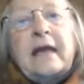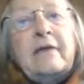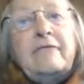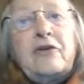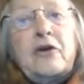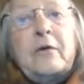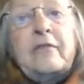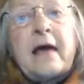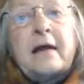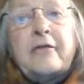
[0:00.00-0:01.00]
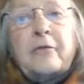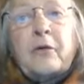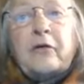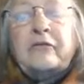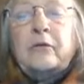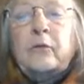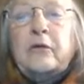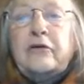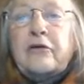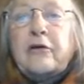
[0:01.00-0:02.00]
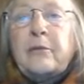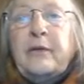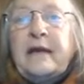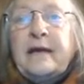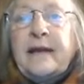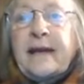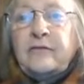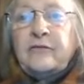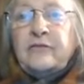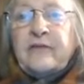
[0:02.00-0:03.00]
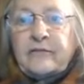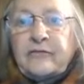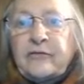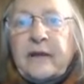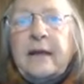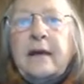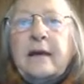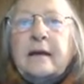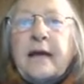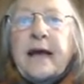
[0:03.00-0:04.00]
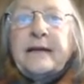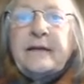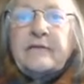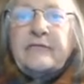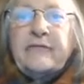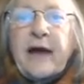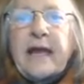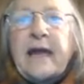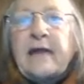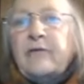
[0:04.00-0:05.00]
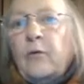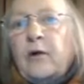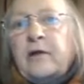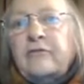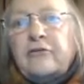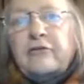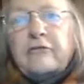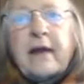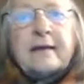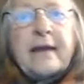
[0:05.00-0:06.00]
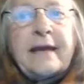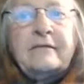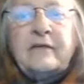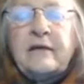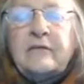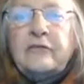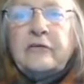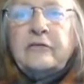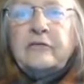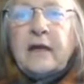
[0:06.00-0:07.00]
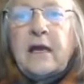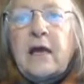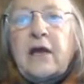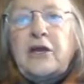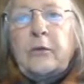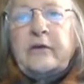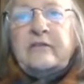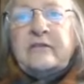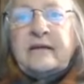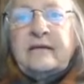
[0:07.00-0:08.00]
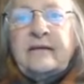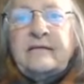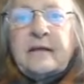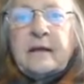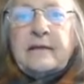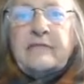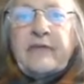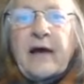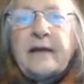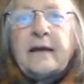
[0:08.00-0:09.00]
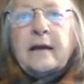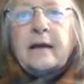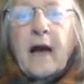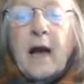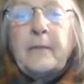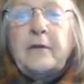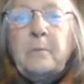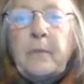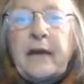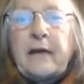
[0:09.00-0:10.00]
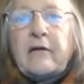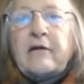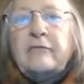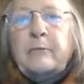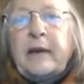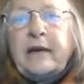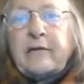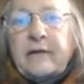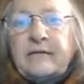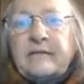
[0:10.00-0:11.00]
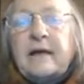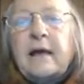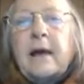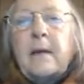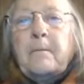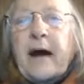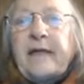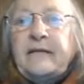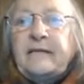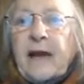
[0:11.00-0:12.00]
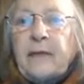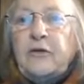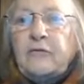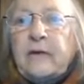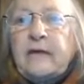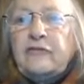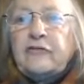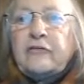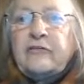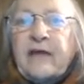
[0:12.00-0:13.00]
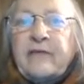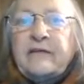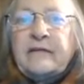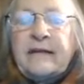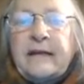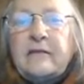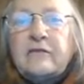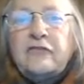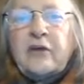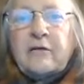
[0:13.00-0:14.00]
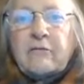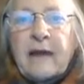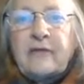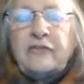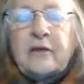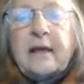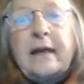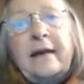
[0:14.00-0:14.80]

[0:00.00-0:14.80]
If you and that other person with European ancestry could identify every one of your direct ancestors, you would statistically find a common pair of parents by the time you reached your 17th generation.